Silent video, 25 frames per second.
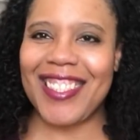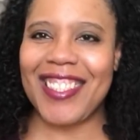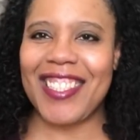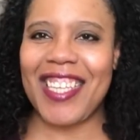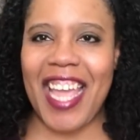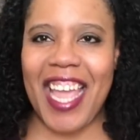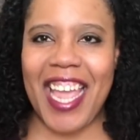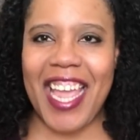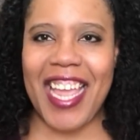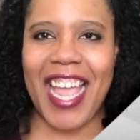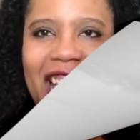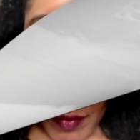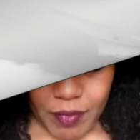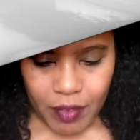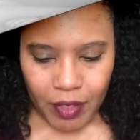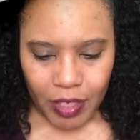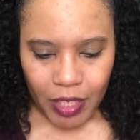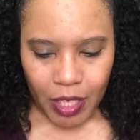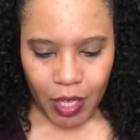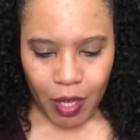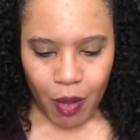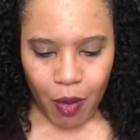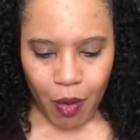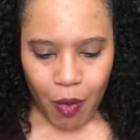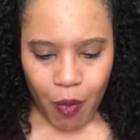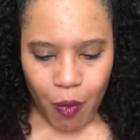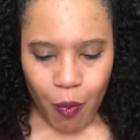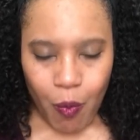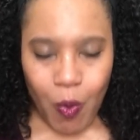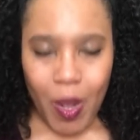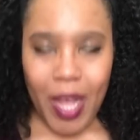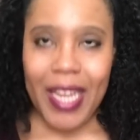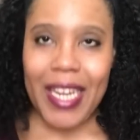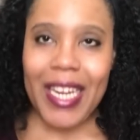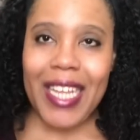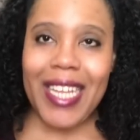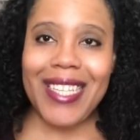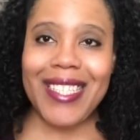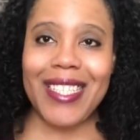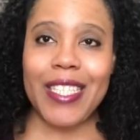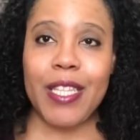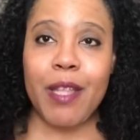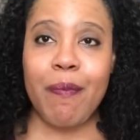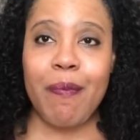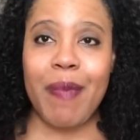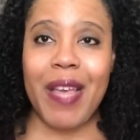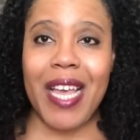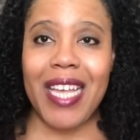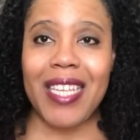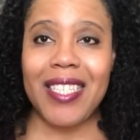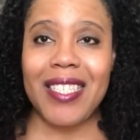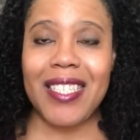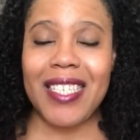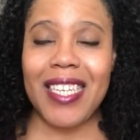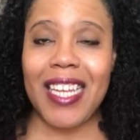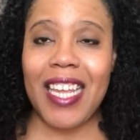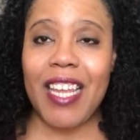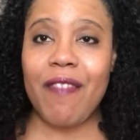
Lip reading: hang out. What is the best